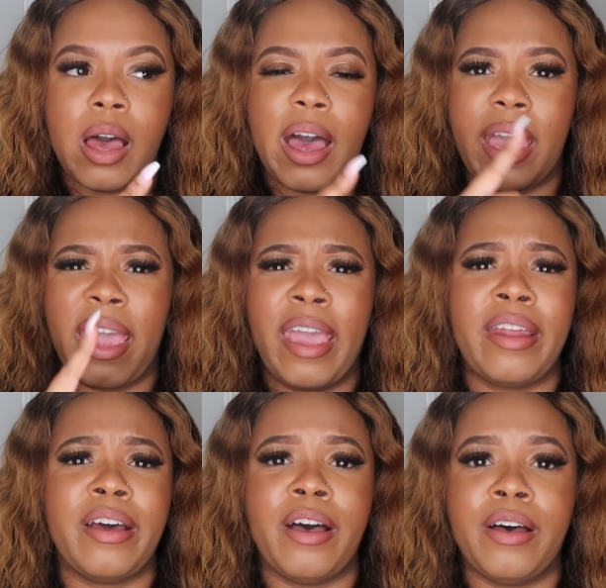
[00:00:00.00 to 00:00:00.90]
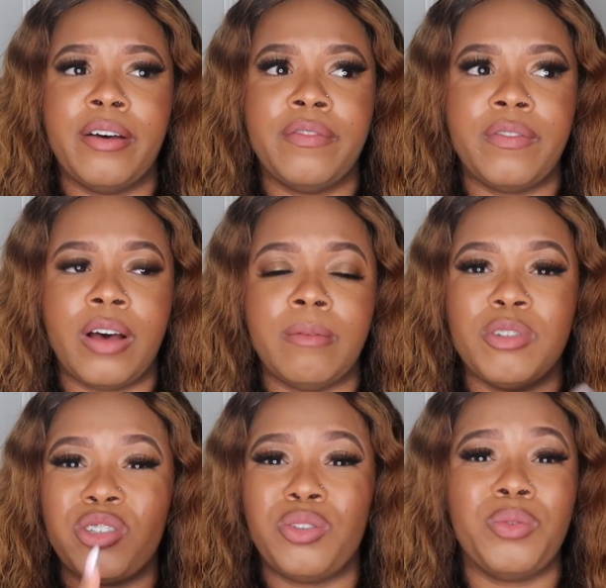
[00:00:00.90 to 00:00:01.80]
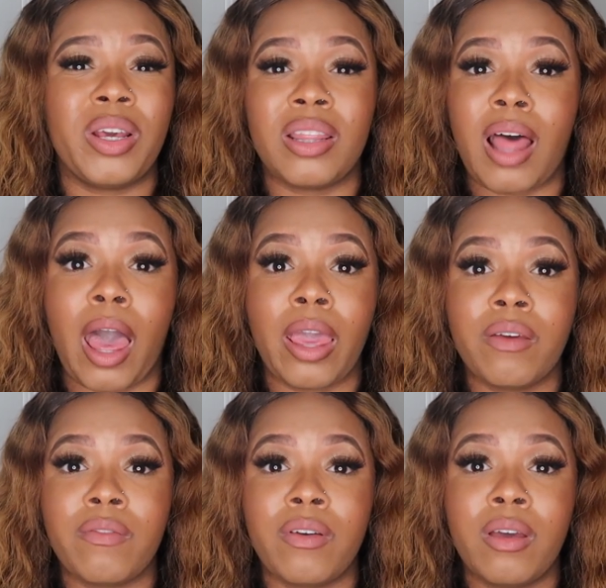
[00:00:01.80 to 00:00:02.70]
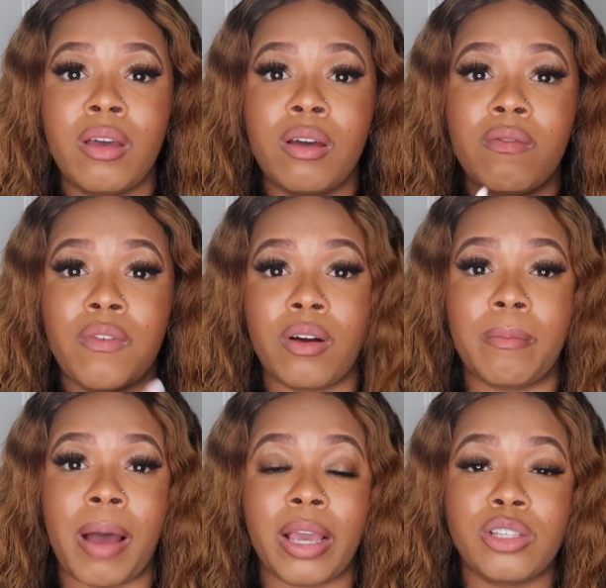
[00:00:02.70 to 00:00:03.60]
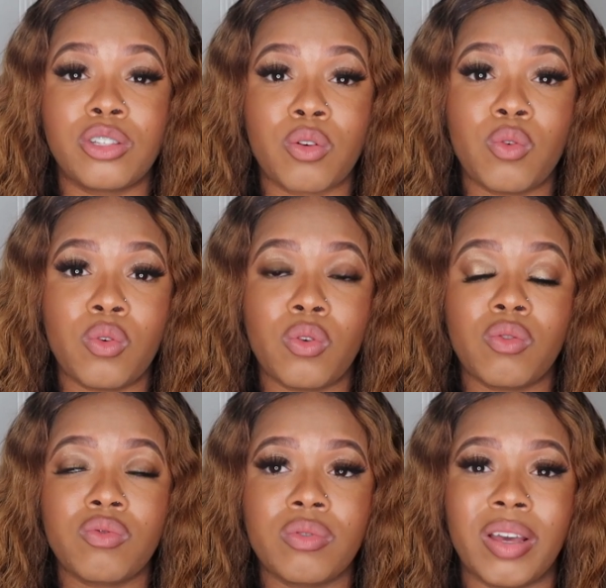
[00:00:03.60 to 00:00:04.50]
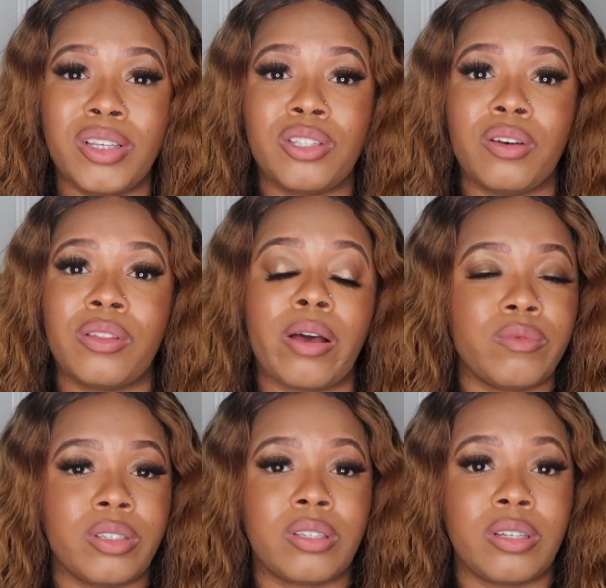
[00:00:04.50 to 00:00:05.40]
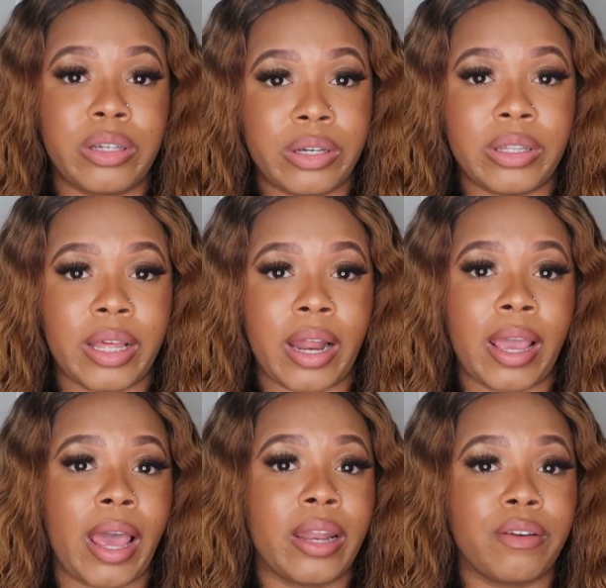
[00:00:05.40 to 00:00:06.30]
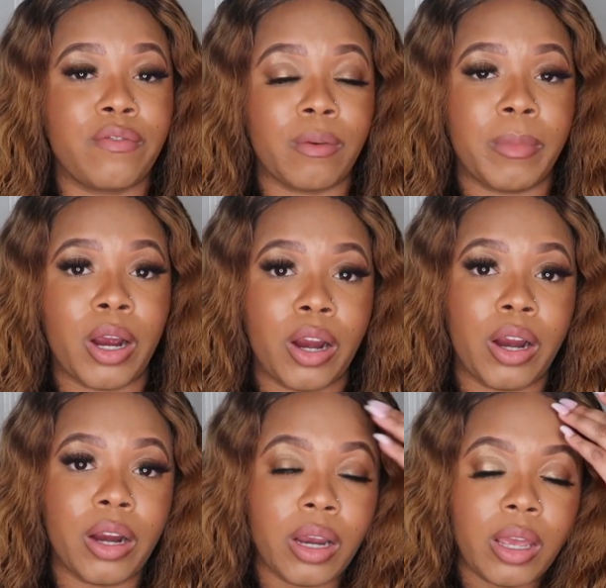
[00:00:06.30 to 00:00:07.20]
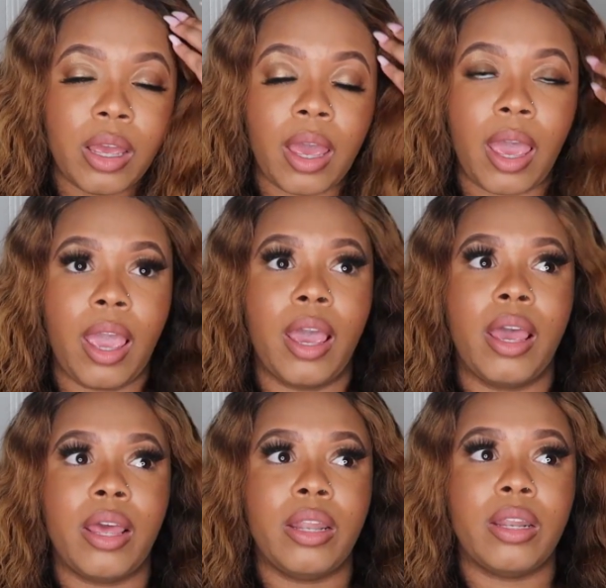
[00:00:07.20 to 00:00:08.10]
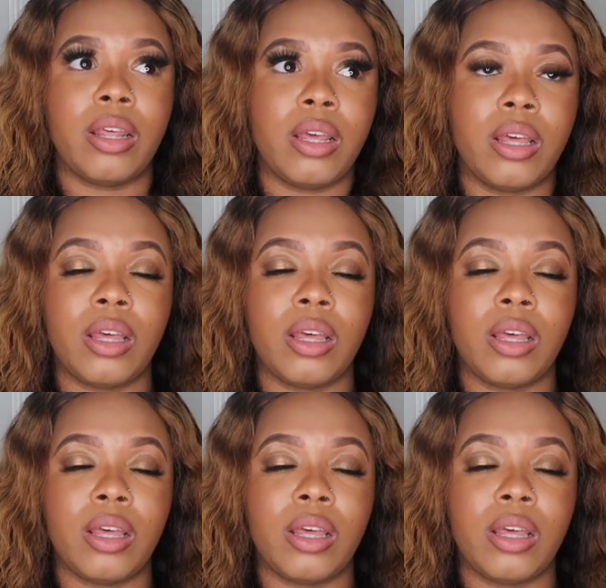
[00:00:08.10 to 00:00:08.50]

a head of student life for my school. And so that was good that I got it from her. And